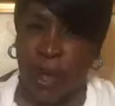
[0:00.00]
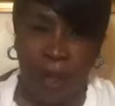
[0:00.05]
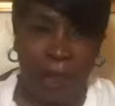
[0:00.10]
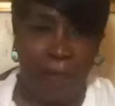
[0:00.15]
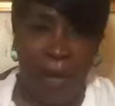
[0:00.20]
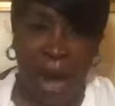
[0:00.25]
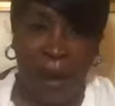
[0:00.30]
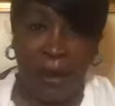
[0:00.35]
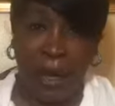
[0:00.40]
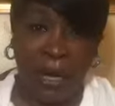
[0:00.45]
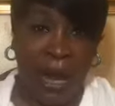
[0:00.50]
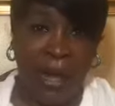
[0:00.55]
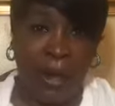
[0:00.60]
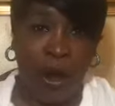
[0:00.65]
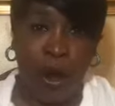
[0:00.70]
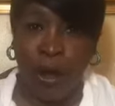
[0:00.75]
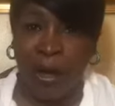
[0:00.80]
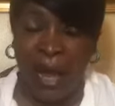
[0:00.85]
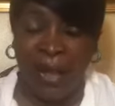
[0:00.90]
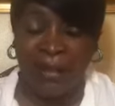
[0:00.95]
to marinate
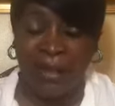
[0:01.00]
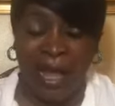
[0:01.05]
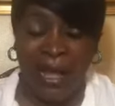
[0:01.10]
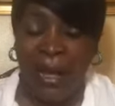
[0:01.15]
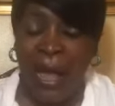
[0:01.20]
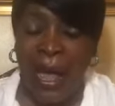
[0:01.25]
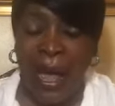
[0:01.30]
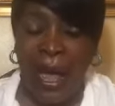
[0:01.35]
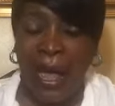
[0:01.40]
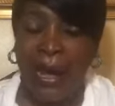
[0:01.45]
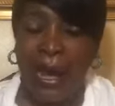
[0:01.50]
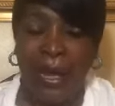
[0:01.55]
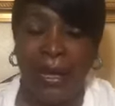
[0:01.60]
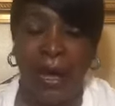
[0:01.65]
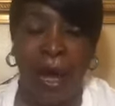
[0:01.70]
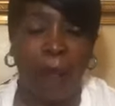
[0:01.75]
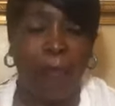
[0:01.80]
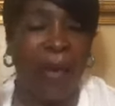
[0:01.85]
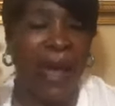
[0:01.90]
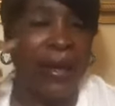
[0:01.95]
on that thing and they
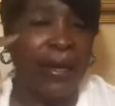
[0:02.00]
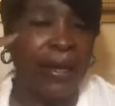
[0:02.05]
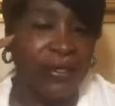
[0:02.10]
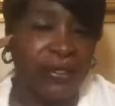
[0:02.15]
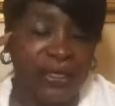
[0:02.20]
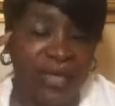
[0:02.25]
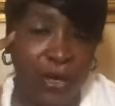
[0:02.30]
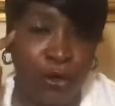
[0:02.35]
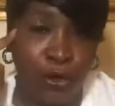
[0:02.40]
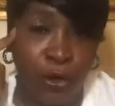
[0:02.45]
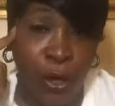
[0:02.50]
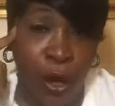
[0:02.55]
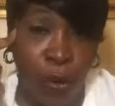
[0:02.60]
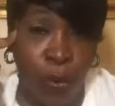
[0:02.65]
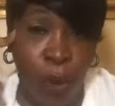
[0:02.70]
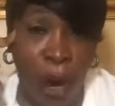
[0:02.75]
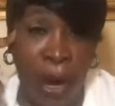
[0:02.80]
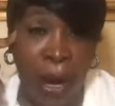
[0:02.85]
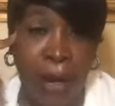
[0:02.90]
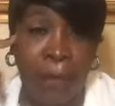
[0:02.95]
come back and say, you know
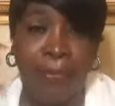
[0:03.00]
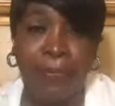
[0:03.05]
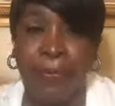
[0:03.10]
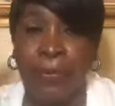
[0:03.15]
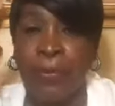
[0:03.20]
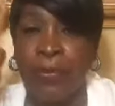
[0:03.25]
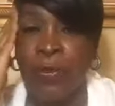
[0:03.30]
what?